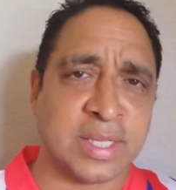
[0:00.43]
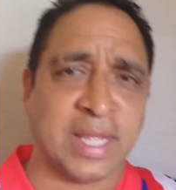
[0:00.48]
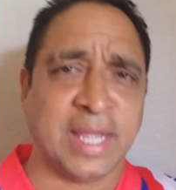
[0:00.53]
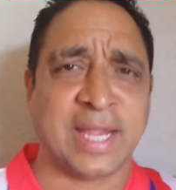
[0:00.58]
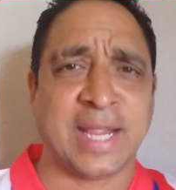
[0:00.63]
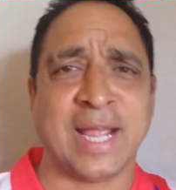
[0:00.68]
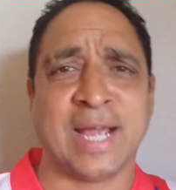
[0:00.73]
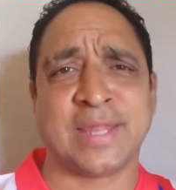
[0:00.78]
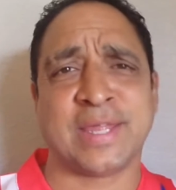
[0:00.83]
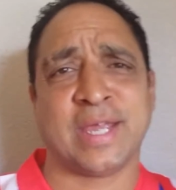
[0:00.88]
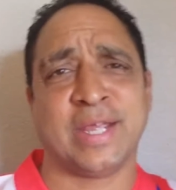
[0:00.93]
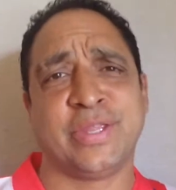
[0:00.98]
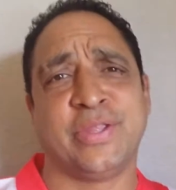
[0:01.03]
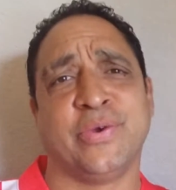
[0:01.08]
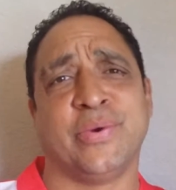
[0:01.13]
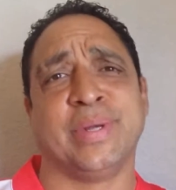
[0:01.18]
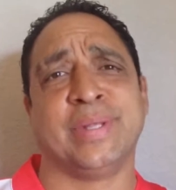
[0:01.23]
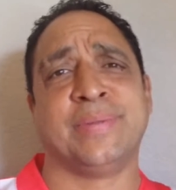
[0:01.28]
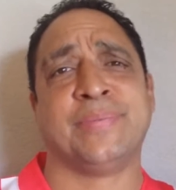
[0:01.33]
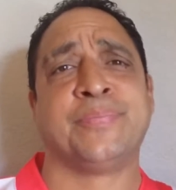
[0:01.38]
Hey guys, how you
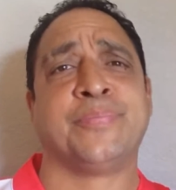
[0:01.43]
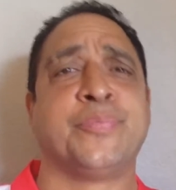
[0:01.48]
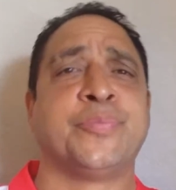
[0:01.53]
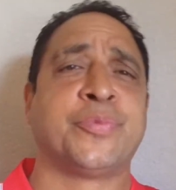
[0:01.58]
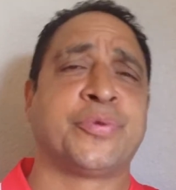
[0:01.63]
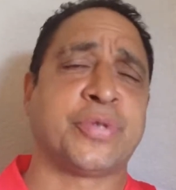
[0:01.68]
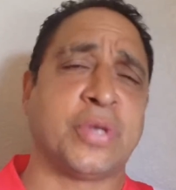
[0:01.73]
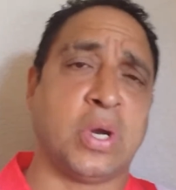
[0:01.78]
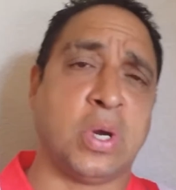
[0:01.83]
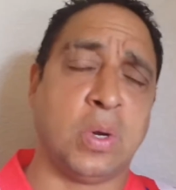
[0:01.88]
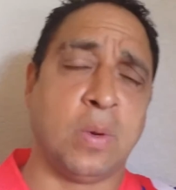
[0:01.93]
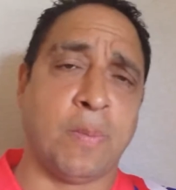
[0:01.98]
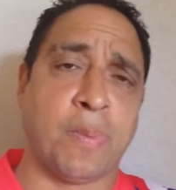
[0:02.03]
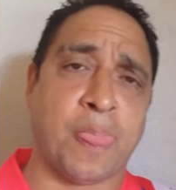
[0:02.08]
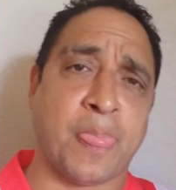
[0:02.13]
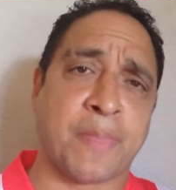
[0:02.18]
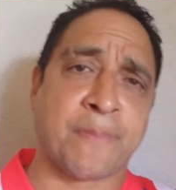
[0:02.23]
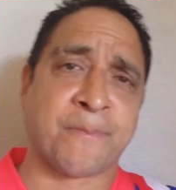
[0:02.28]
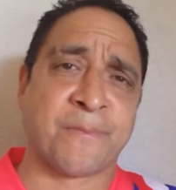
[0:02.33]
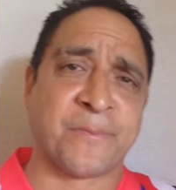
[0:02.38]
doing?
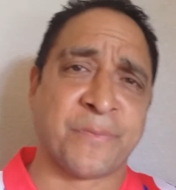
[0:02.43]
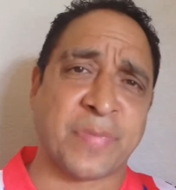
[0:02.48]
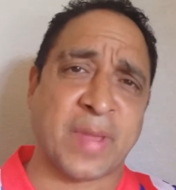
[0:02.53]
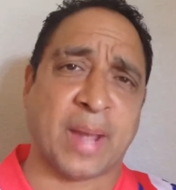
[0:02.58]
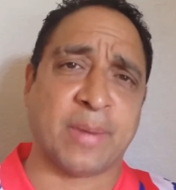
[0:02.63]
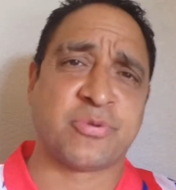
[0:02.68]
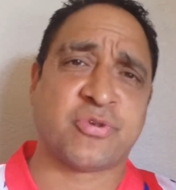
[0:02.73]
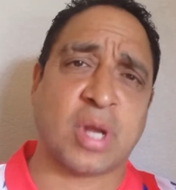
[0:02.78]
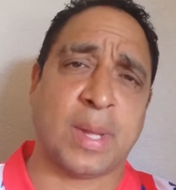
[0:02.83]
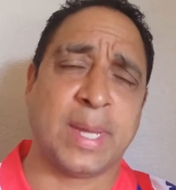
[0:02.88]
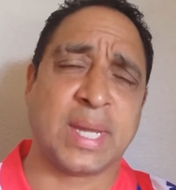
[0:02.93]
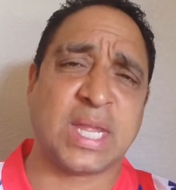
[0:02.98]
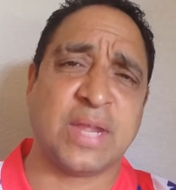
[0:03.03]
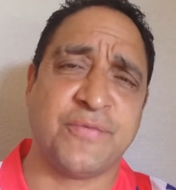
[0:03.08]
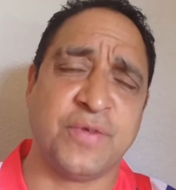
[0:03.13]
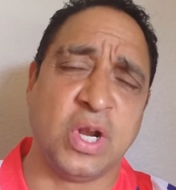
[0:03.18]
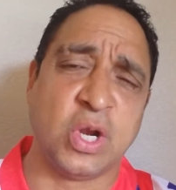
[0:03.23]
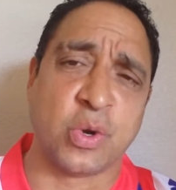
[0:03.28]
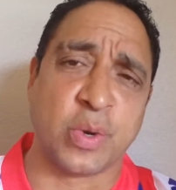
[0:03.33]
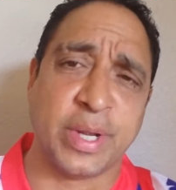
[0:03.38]
So, I'm trying to
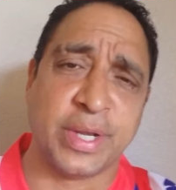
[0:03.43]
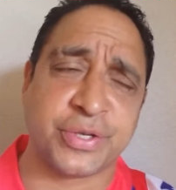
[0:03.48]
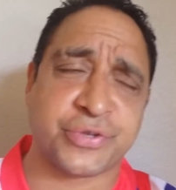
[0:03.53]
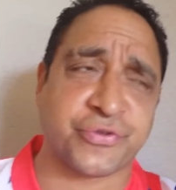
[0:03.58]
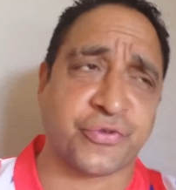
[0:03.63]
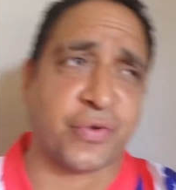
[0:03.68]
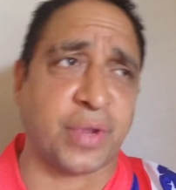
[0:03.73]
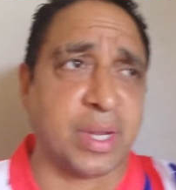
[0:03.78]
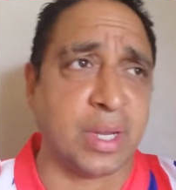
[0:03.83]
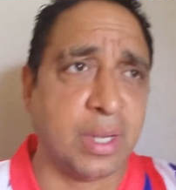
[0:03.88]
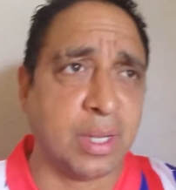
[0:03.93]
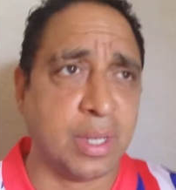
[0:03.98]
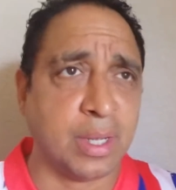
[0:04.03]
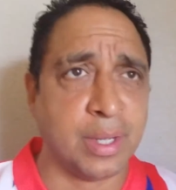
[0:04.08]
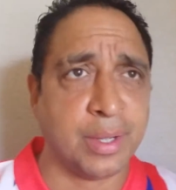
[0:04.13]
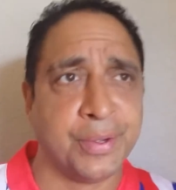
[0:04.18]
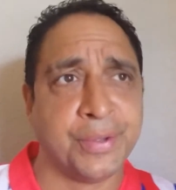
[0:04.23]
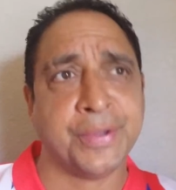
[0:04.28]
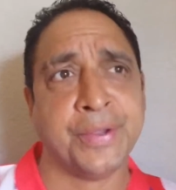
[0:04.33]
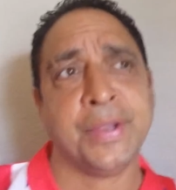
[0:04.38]
give you a little history
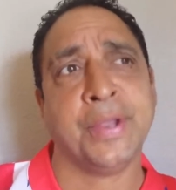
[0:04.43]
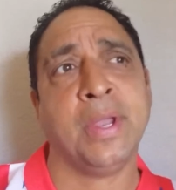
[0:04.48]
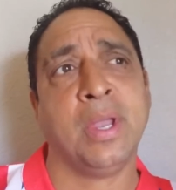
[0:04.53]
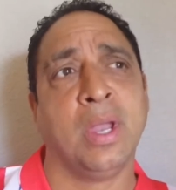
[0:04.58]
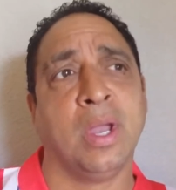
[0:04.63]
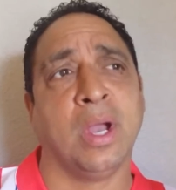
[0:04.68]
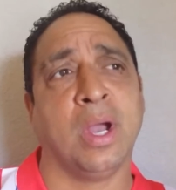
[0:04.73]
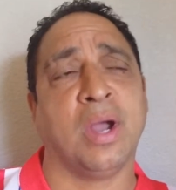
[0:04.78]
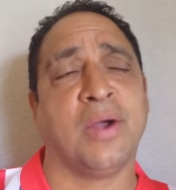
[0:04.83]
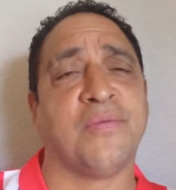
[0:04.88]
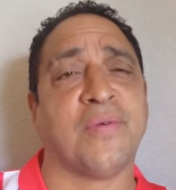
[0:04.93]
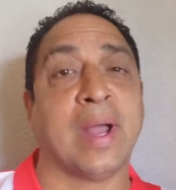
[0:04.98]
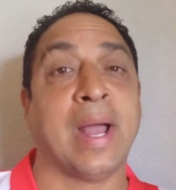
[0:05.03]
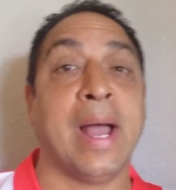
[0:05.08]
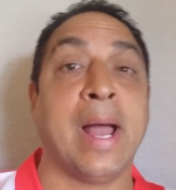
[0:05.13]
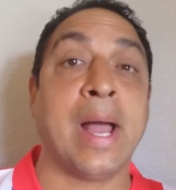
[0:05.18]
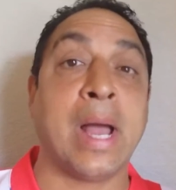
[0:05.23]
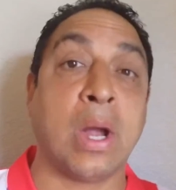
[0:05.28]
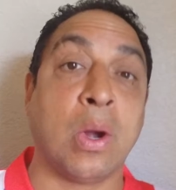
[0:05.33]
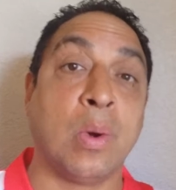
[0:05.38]
of
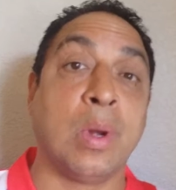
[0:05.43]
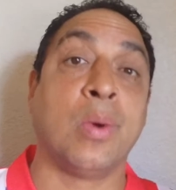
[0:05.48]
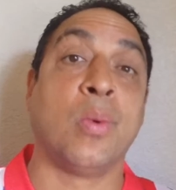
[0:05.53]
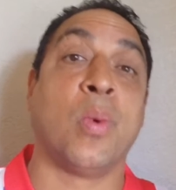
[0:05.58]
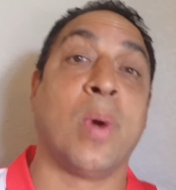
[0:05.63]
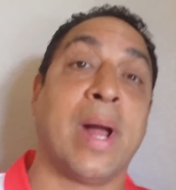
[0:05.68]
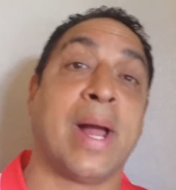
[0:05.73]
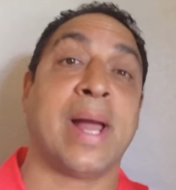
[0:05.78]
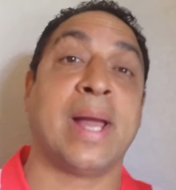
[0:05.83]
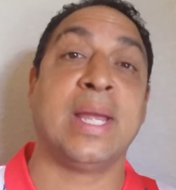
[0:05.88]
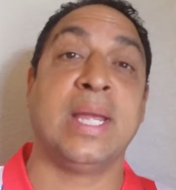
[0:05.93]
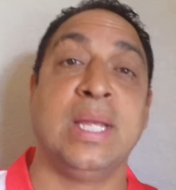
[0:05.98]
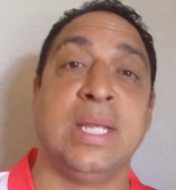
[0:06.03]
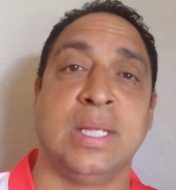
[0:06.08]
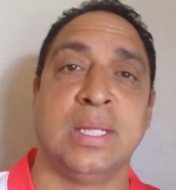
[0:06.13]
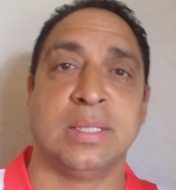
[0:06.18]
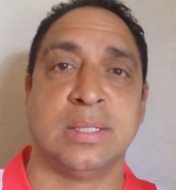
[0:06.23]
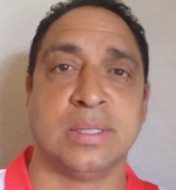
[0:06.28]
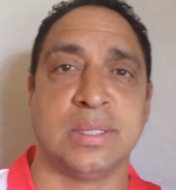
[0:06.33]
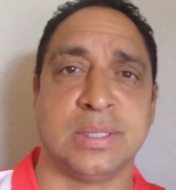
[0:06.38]
how and
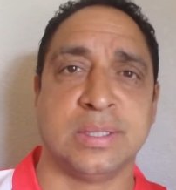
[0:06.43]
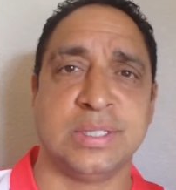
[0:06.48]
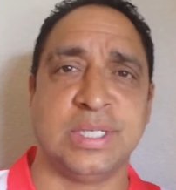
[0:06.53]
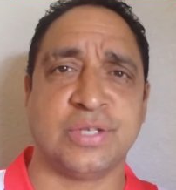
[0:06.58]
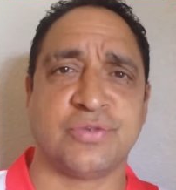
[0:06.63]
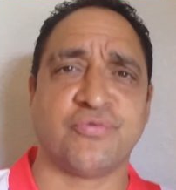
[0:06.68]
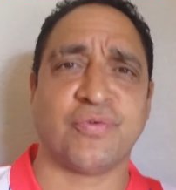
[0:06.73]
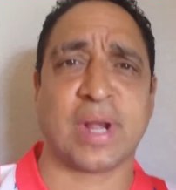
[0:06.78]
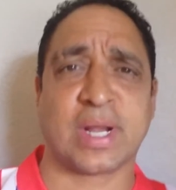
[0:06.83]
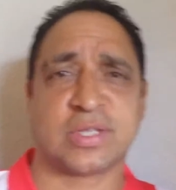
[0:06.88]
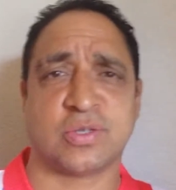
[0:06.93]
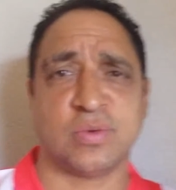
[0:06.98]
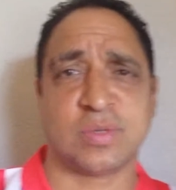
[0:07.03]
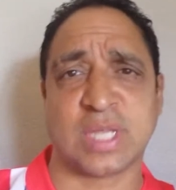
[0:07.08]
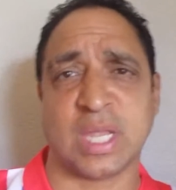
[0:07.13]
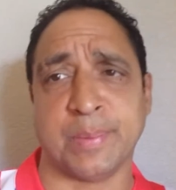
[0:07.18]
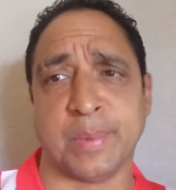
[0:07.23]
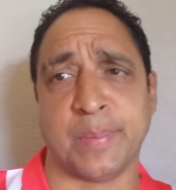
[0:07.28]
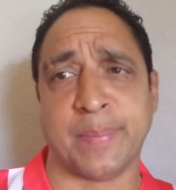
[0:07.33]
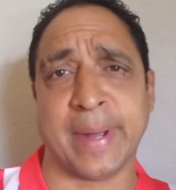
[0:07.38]
why these REK
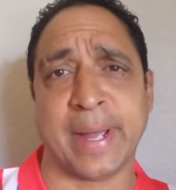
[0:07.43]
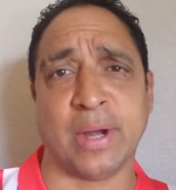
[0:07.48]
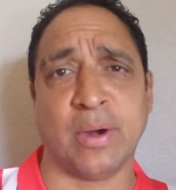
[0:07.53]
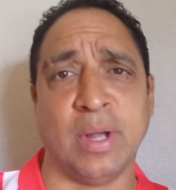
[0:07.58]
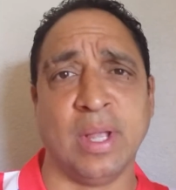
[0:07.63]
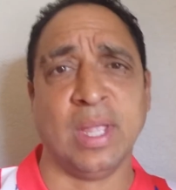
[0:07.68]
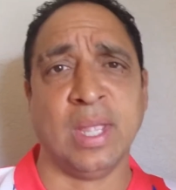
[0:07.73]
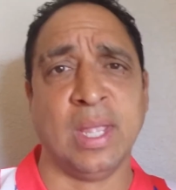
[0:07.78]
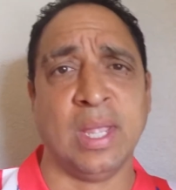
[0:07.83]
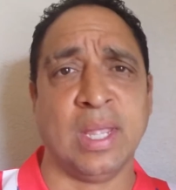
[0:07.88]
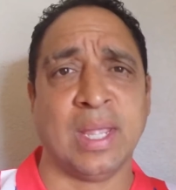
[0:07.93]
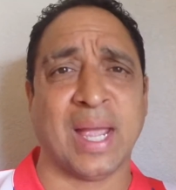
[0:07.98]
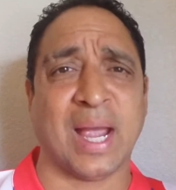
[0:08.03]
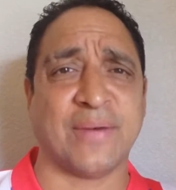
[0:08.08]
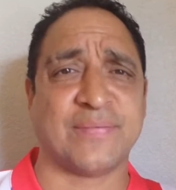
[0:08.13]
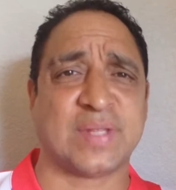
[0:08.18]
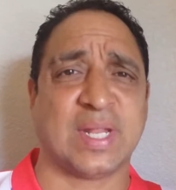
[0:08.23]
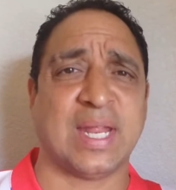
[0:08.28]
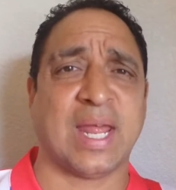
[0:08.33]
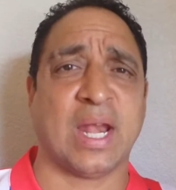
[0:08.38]
suits came about.
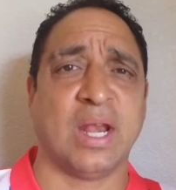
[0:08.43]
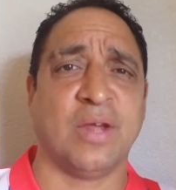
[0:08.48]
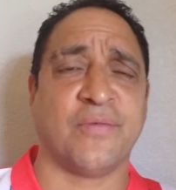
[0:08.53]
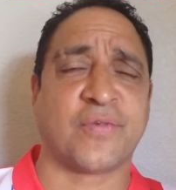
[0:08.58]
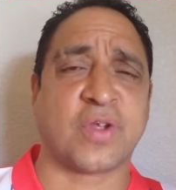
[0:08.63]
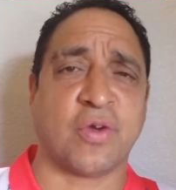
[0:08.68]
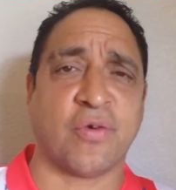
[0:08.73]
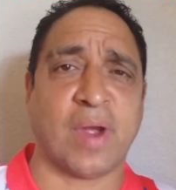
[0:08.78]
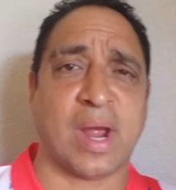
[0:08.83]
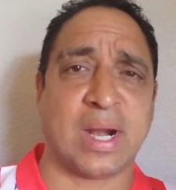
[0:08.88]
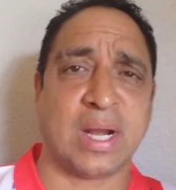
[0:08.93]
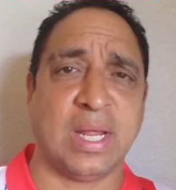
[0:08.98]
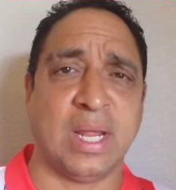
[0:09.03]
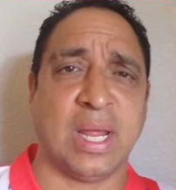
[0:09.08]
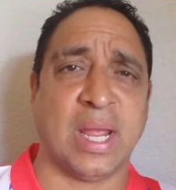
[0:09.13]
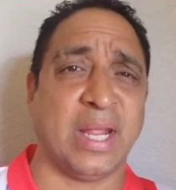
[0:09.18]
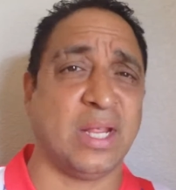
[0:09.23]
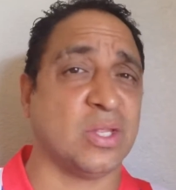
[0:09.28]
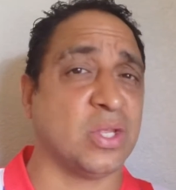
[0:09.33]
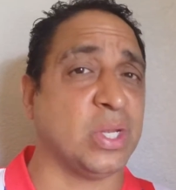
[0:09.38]
Obviously, I love
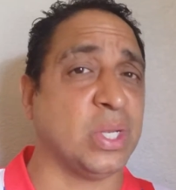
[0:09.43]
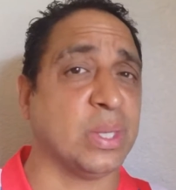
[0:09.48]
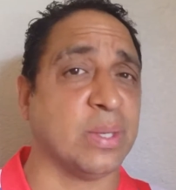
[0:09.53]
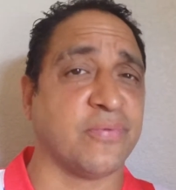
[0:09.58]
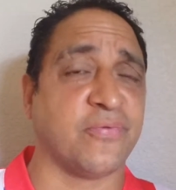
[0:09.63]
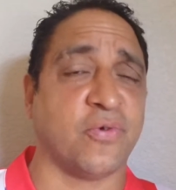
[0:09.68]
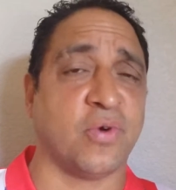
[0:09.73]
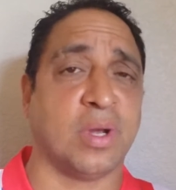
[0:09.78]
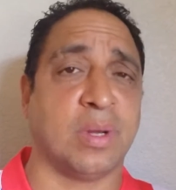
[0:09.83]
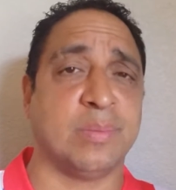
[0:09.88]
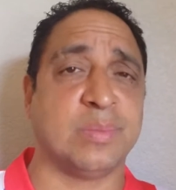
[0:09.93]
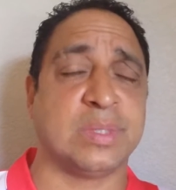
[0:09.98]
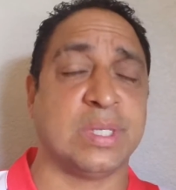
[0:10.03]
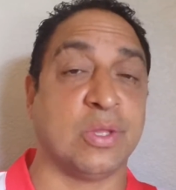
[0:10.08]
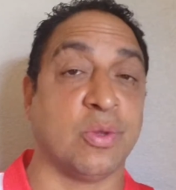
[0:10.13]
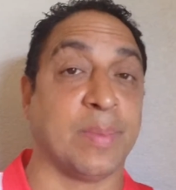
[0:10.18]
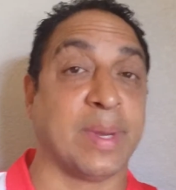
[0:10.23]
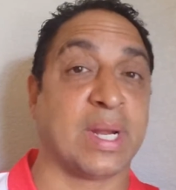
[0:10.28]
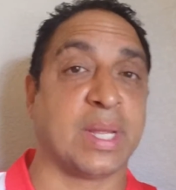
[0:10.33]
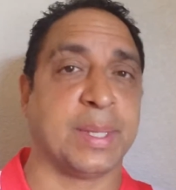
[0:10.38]
karate, hate the uniforms,
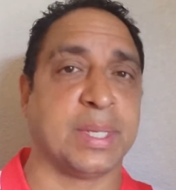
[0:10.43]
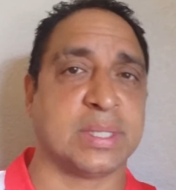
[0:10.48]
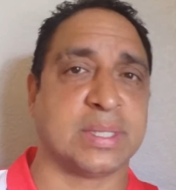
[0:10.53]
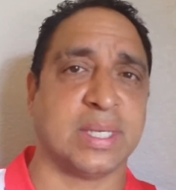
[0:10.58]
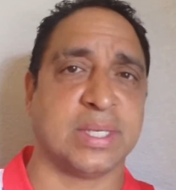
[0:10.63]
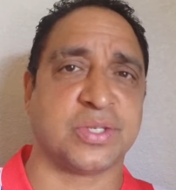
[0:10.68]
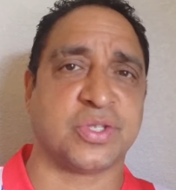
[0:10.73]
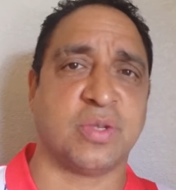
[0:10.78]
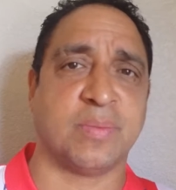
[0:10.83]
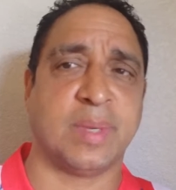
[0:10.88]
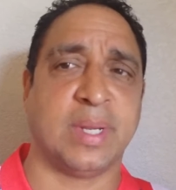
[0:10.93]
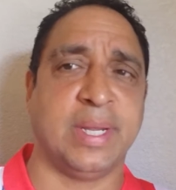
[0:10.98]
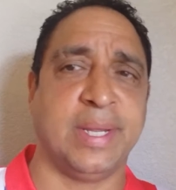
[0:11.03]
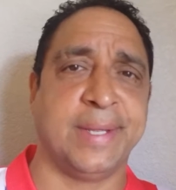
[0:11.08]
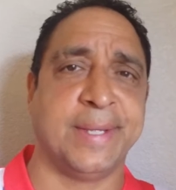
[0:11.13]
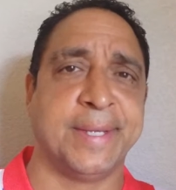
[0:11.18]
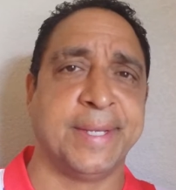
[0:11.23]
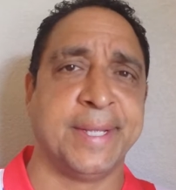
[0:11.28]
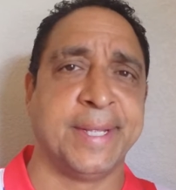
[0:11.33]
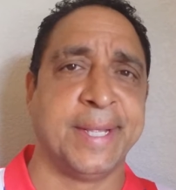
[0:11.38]
they don't make any sense to
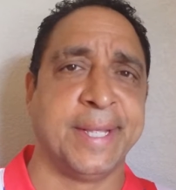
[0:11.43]
me.